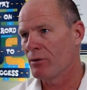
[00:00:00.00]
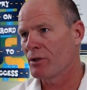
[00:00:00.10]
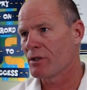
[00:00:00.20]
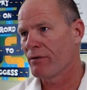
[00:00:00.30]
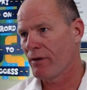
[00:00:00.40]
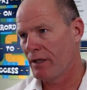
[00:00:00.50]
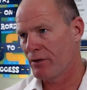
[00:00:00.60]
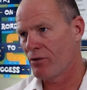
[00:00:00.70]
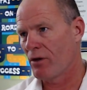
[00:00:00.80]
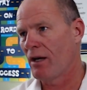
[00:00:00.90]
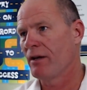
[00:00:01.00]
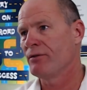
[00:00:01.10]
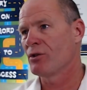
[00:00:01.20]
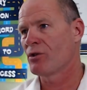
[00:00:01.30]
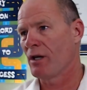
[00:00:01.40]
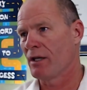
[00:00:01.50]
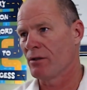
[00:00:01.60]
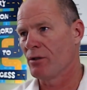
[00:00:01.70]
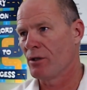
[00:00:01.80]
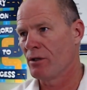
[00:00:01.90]
just afraid to drive, just trying to
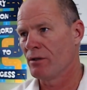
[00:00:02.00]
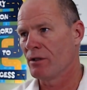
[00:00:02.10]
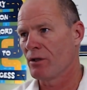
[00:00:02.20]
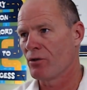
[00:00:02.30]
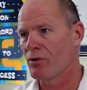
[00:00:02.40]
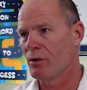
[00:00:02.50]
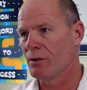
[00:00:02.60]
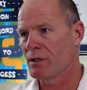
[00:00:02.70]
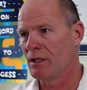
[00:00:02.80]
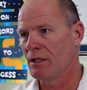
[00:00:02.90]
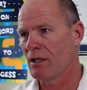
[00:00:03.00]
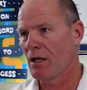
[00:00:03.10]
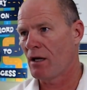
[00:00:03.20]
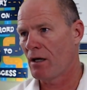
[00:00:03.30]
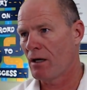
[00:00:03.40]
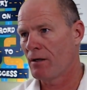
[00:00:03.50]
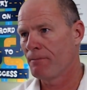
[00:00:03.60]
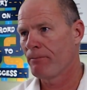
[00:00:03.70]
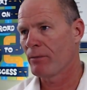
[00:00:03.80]
learn the controls in the car,